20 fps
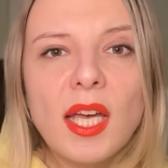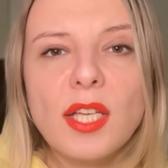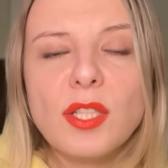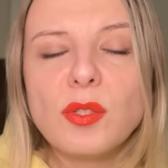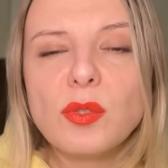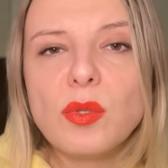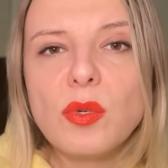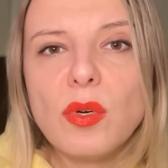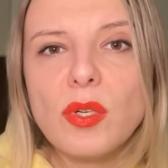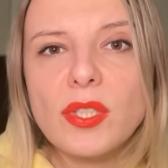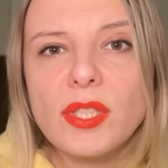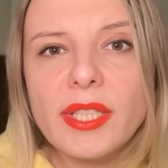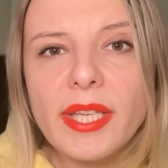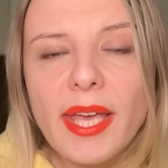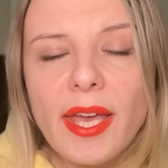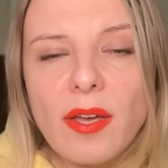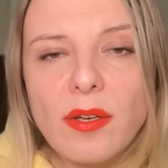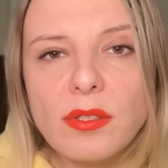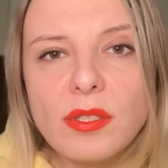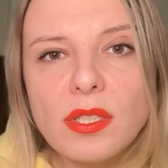to cause
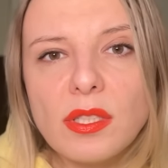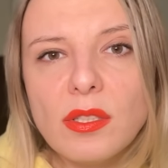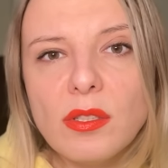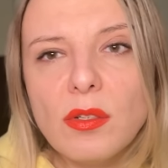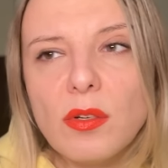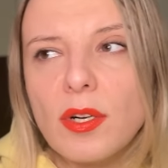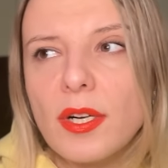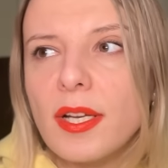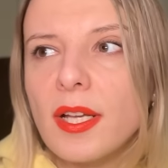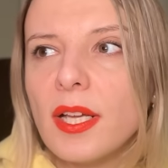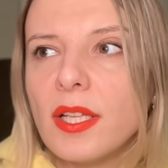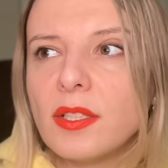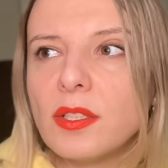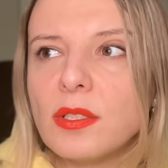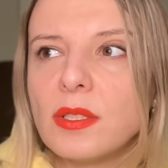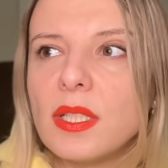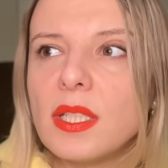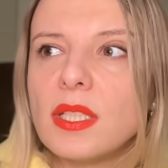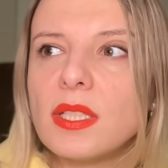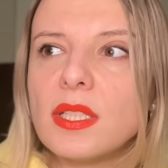chaos in your
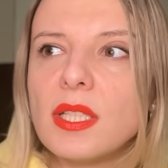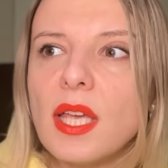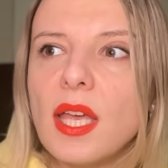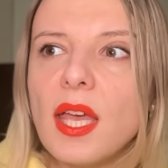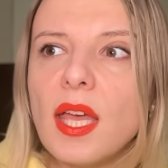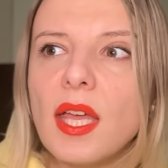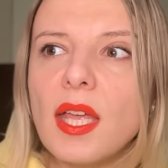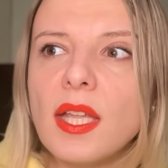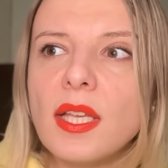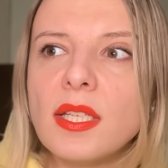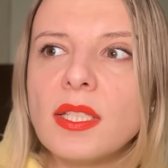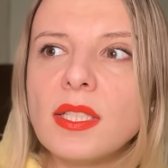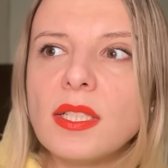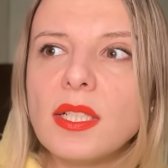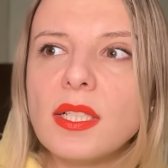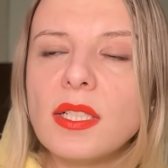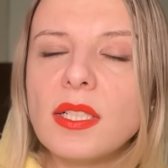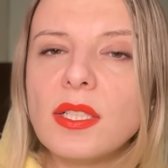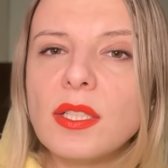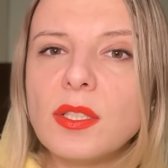countries and
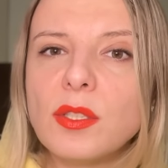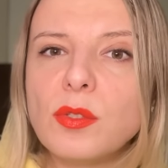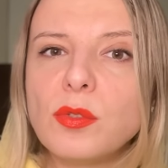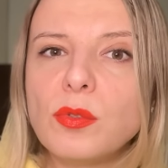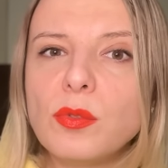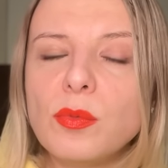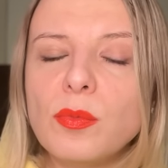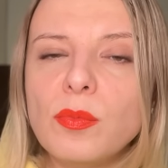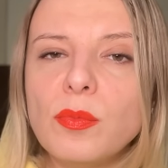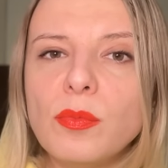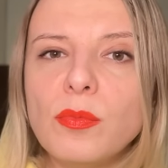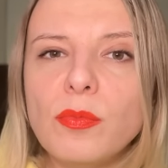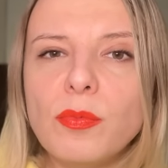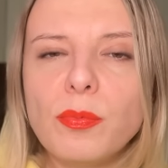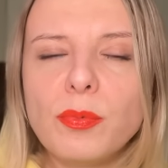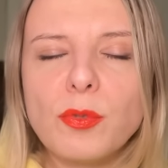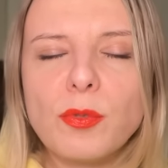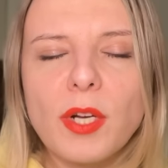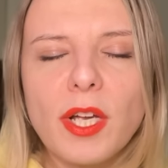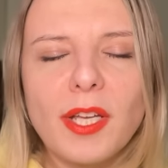uh, to
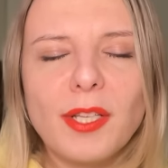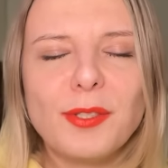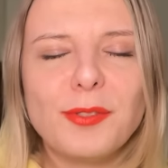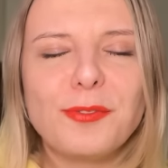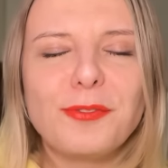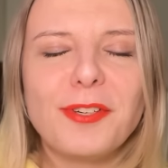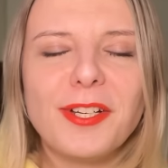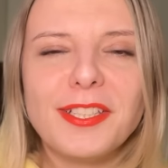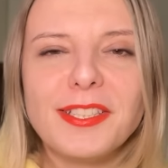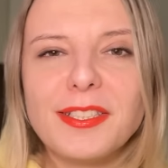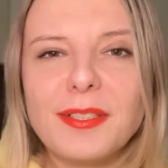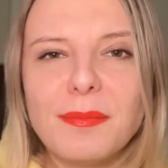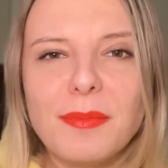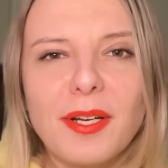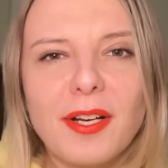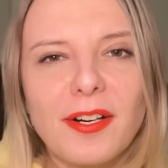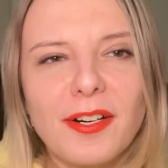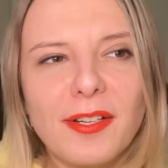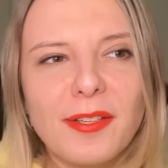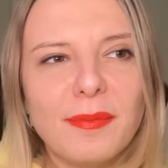try to find some
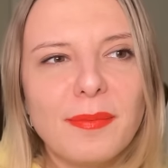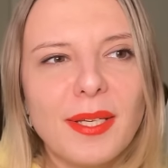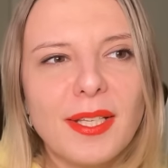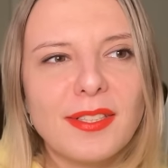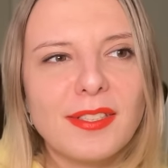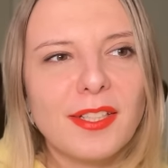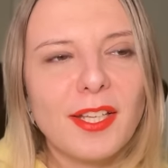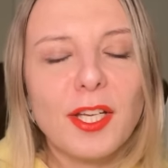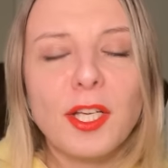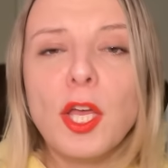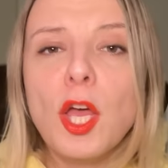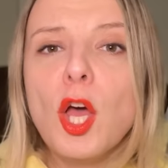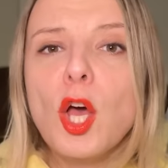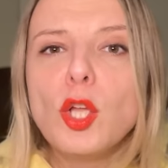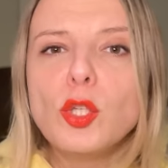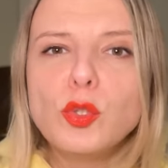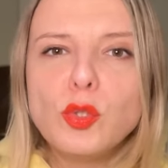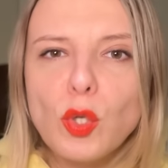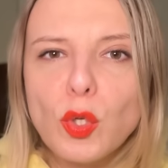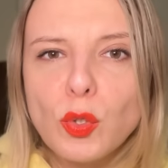arguments like
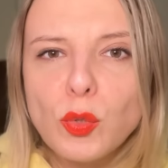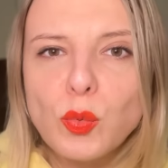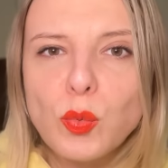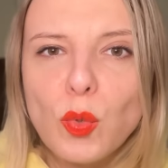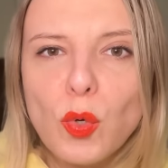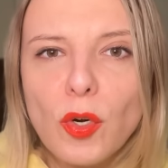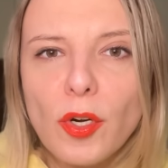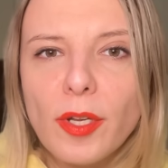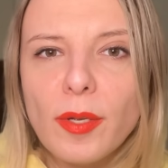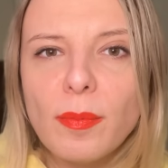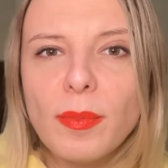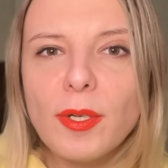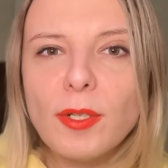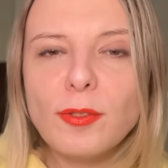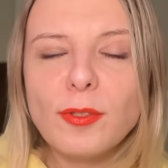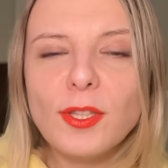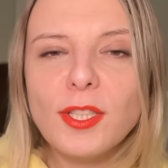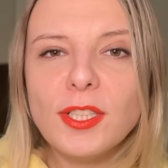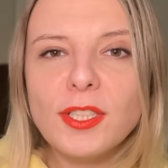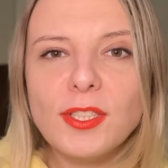don't worry
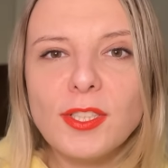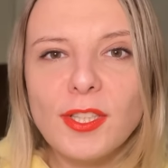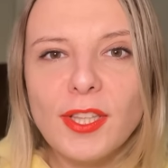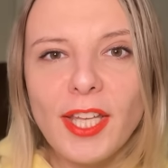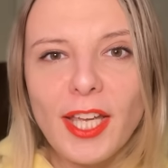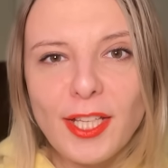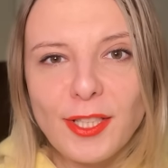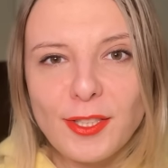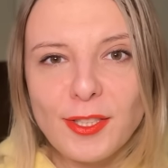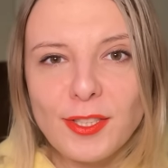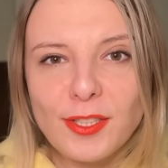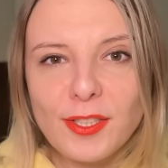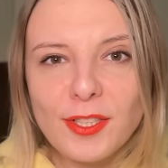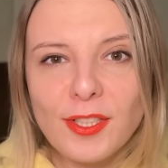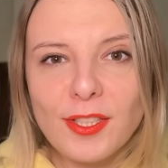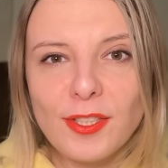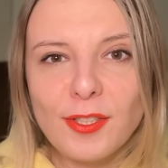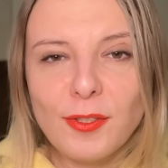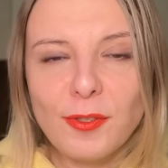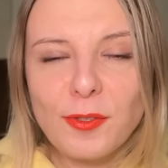about this debt
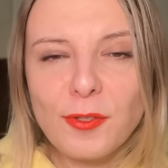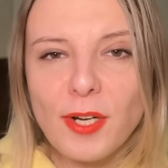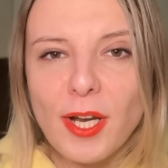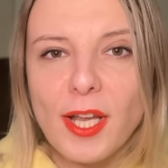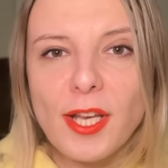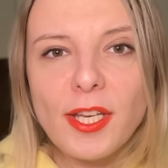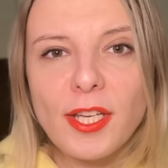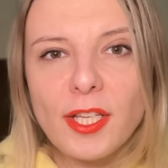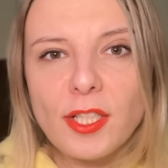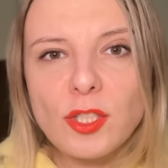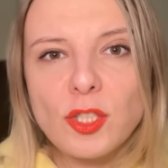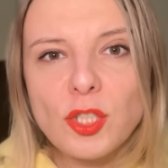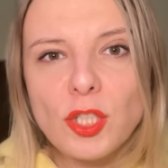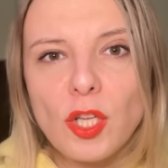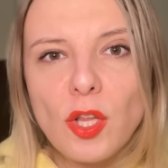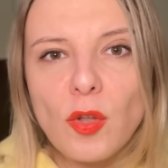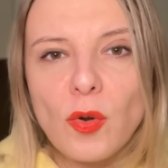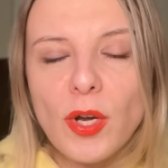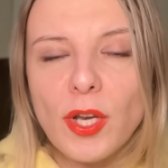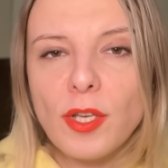Ukrainian
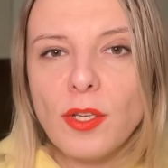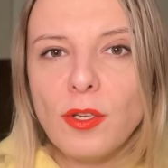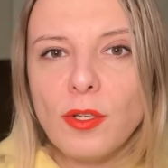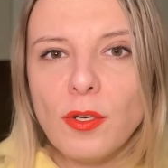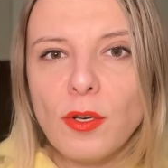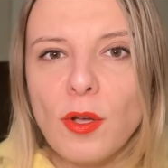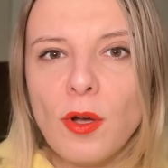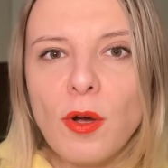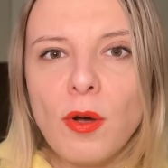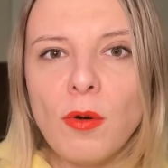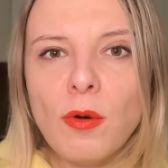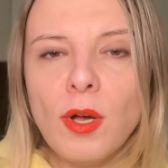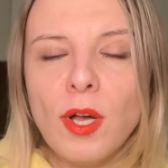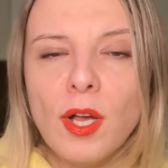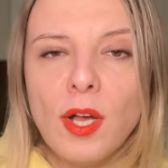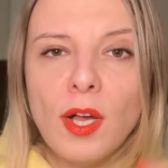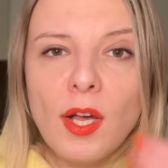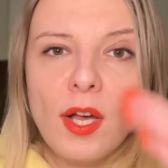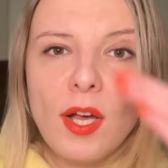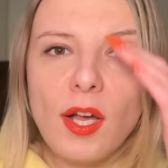children, you know
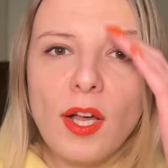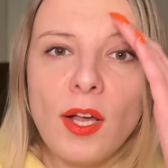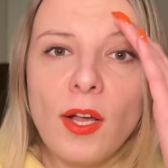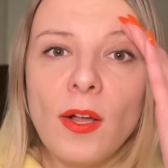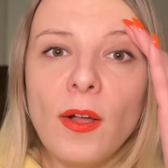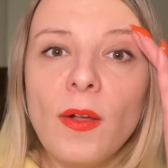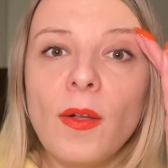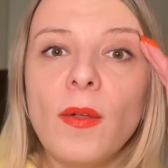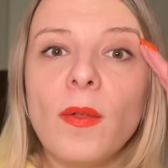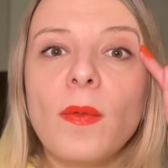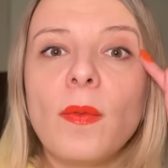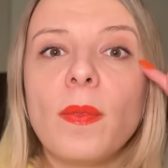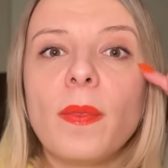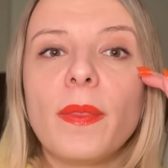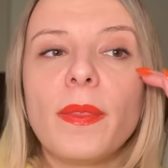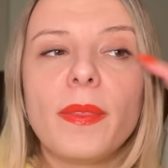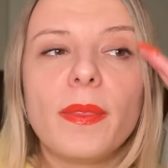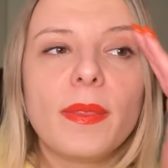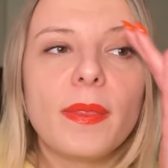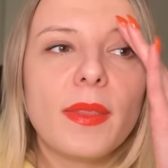
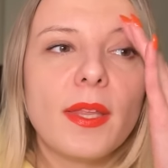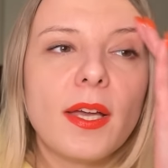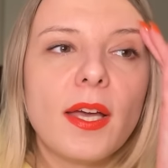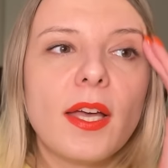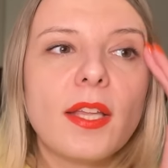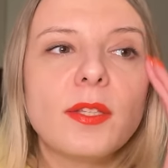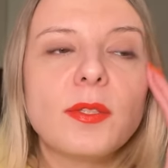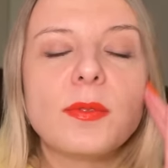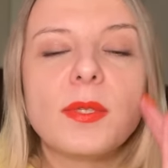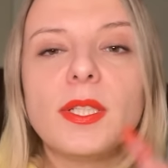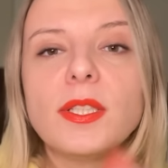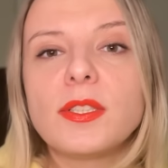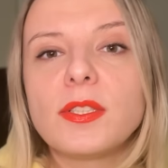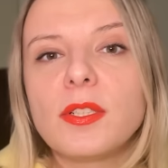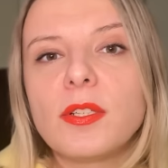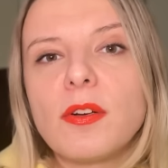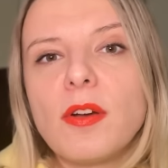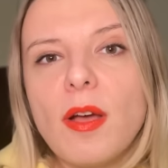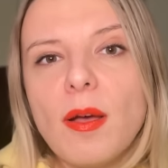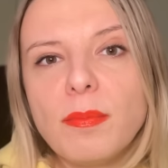um, the country is
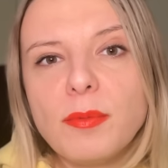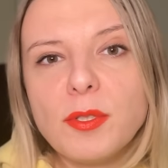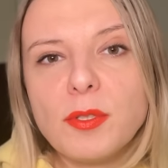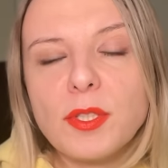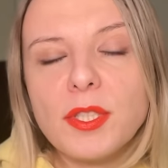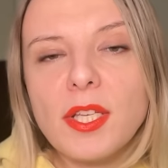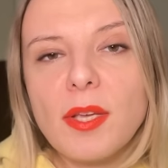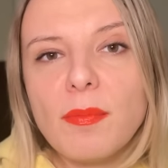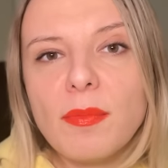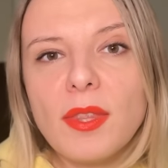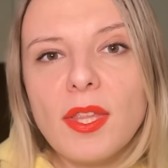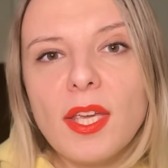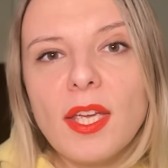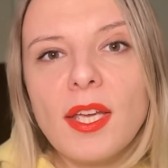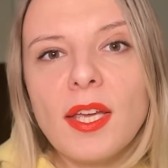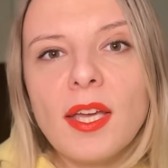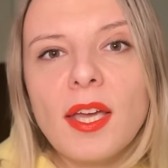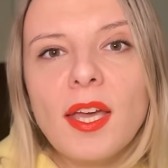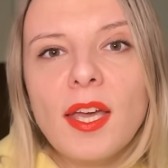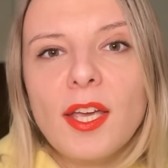corrupt or something.